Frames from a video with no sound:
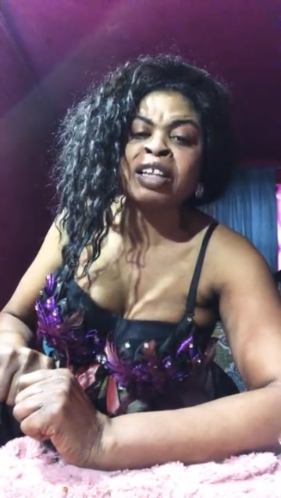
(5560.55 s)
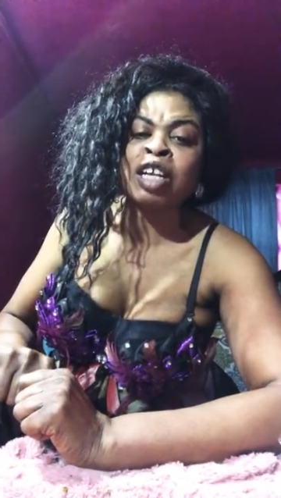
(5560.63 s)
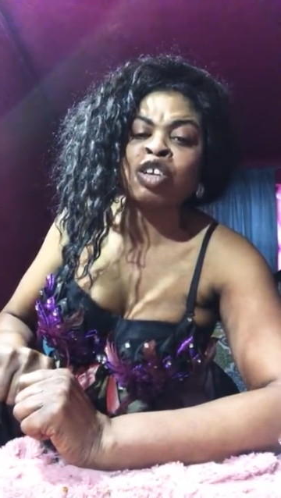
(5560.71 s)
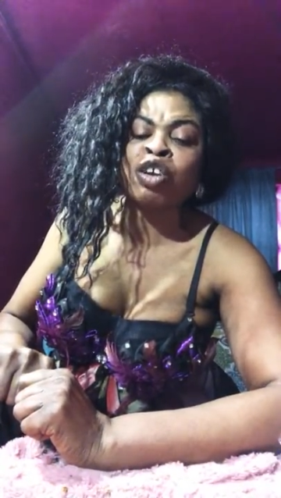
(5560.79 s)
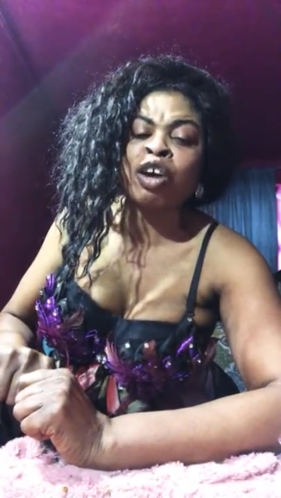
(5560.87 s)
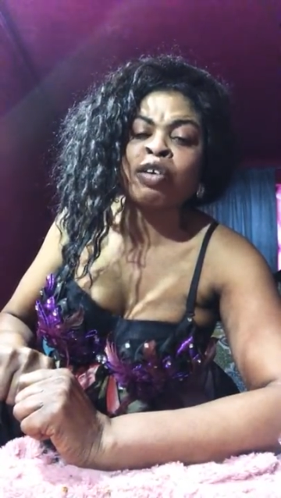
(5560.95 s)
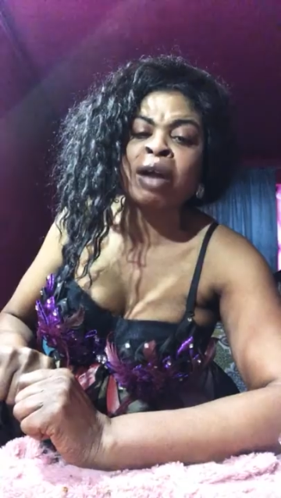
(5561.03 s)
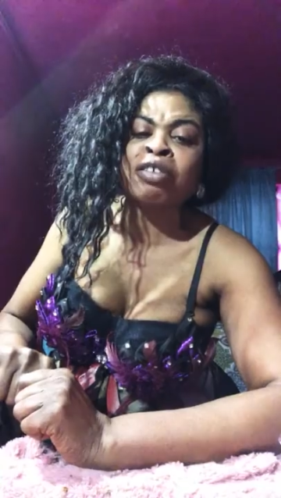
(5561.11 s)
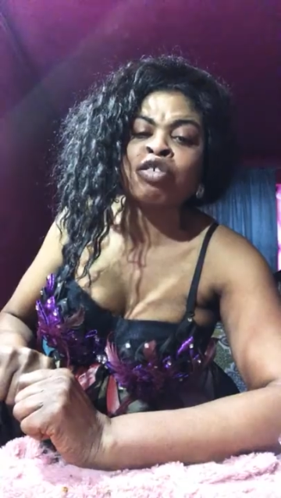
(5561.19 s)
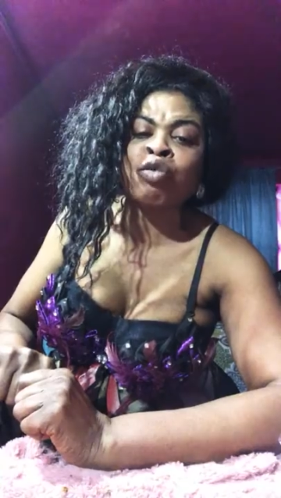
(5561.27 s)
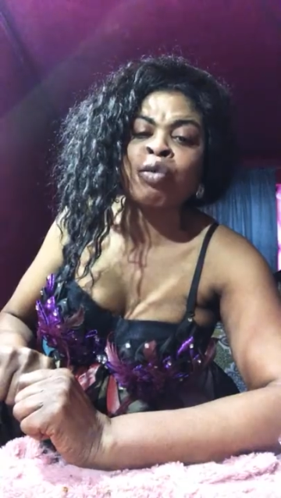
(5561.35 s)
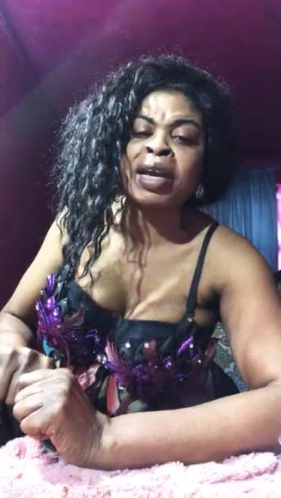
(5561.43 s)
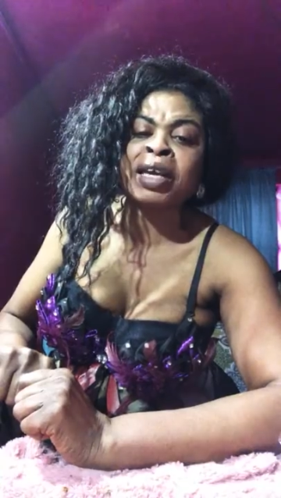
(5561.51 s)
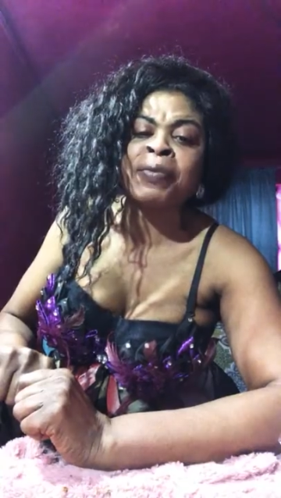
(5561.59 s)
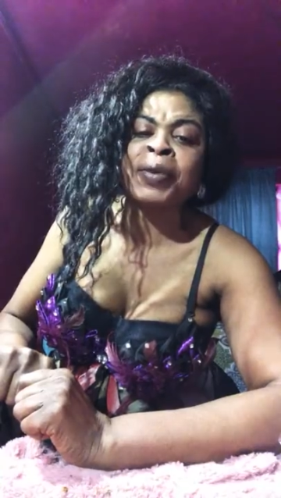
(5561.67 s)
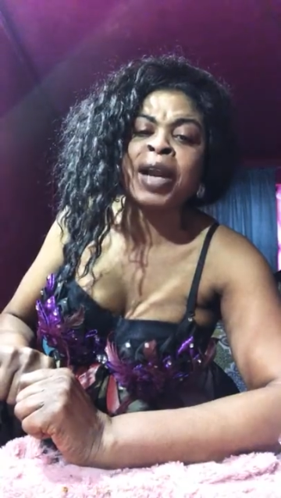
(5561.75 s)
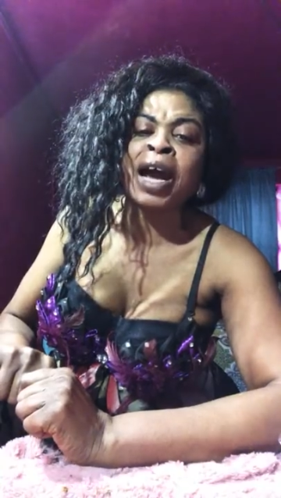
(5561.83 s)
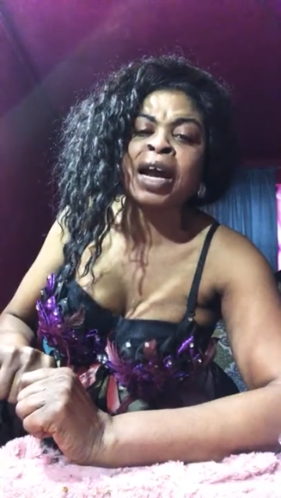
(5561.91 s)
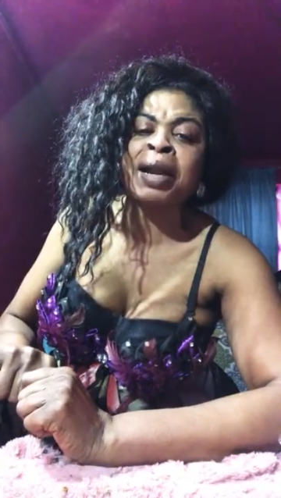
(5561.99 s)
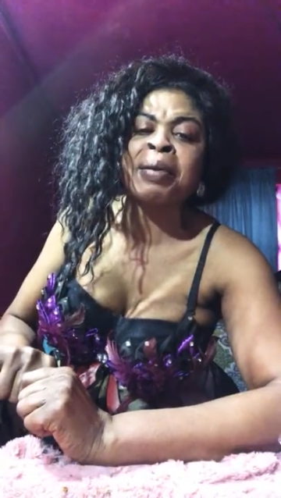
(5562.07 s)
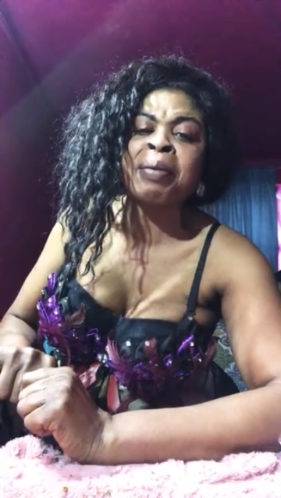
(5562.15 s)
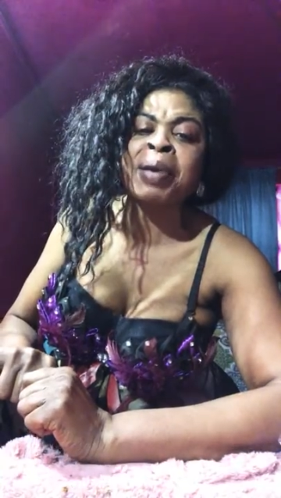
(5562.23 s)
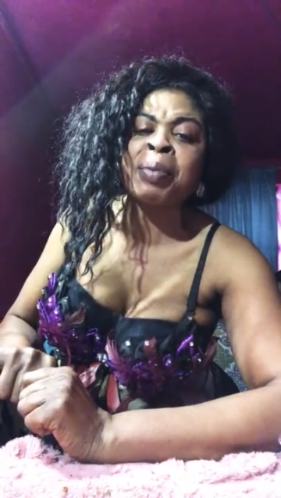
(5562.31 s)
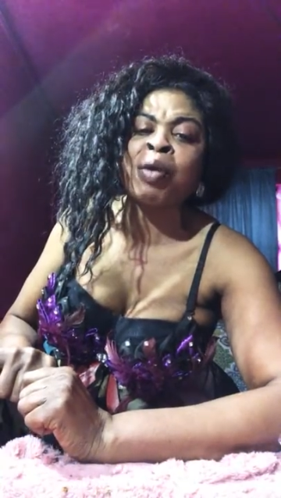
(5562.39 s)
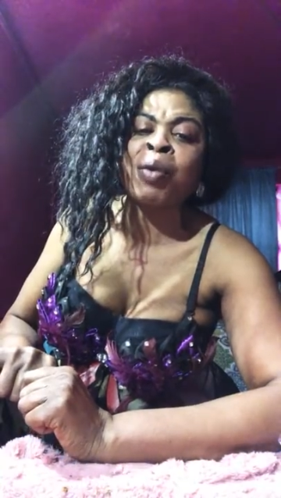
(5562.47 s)
that your crutches rank if you not clean the
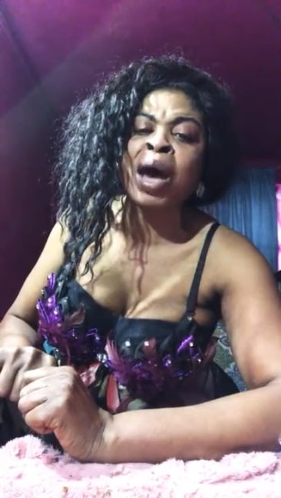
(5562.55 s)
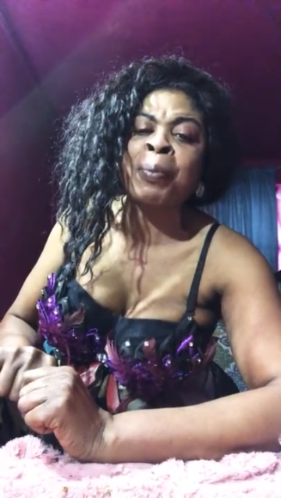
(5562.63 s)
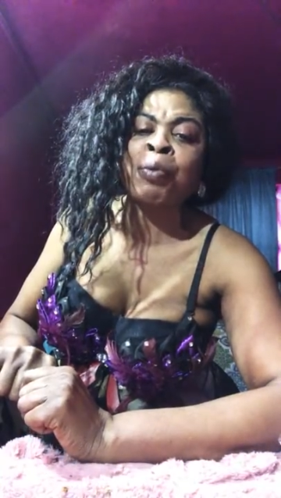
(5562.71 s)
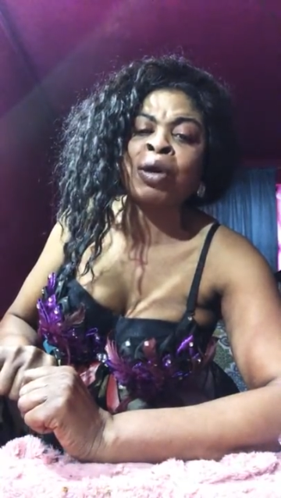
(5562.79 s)
baby wipe